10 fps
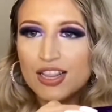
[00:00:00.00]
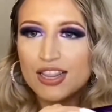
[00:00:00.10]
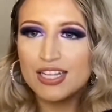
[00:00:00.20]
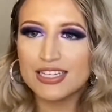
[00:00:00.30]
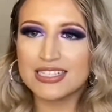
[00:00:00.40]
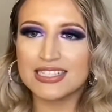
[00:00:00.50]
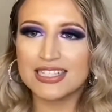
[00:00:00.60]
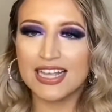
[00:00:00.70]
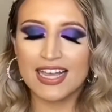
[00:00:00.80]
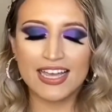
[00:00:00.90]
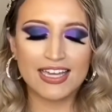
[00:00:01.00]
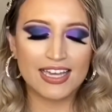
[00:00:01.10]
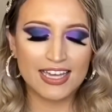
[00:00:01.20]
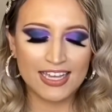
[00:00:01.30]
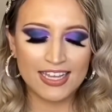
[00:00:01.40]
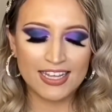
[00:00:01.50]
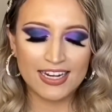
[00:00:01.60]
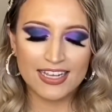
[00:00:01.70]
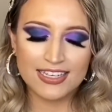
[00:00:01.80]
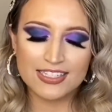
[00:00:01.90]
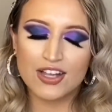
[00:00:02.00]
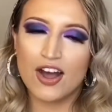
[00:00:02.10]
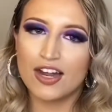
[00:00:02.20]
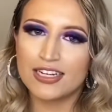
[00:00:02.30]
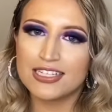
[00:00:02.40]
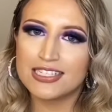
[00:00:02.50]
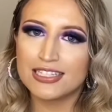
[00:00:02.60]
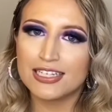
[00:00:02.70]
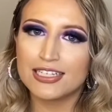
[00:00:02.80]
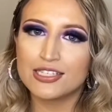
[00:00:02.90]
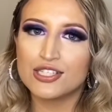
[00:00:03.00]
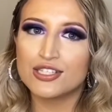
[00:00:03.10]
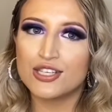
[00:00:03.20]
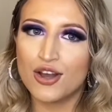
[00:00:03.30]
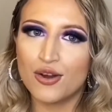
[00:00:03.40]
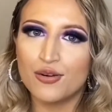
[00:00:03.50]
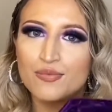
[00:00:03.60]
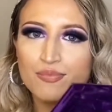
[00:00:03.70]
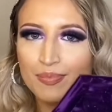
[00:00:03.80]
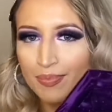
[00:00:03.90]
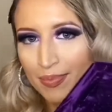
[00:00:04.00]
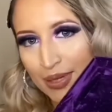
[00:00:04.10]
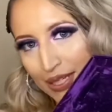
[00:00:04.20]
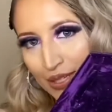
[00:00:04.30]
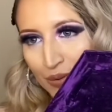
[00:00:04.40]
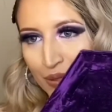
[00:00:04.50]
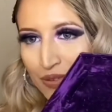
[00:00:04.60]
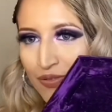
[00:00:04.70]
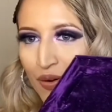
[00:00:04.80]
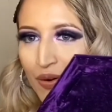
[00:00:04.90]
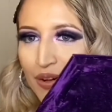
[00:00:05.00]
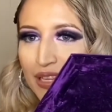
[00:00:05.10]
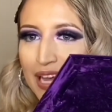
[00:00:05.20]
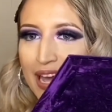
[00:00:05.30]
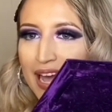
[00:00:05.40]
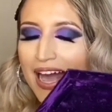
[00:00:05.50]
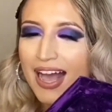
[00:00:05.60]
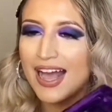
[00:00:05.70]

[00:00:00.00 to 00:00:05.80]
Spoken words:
looks like. It is honestly so beautiful. Like,